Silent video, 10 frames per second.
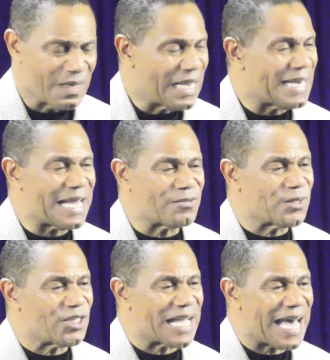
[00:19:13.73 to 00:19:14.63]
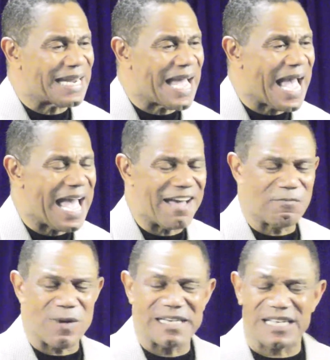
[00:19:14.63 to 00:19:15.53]
And that's what you got to have,
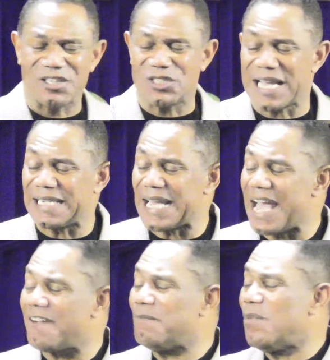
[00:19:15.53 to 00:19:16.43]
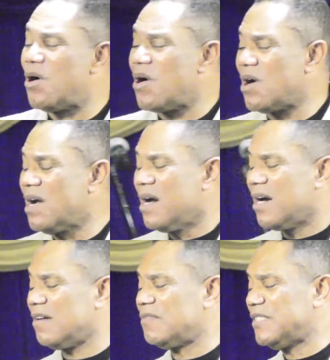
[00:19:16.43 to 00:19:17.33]
praise God. You got to have more
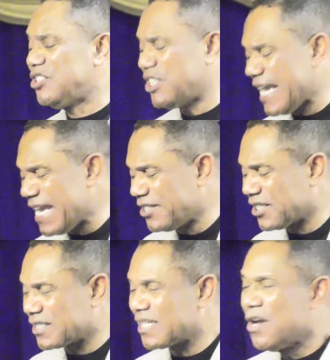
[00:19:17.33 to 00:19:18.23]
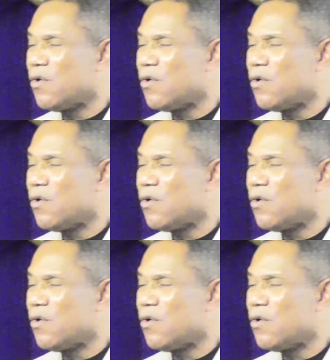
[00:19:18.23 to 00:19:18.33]
of Jesus.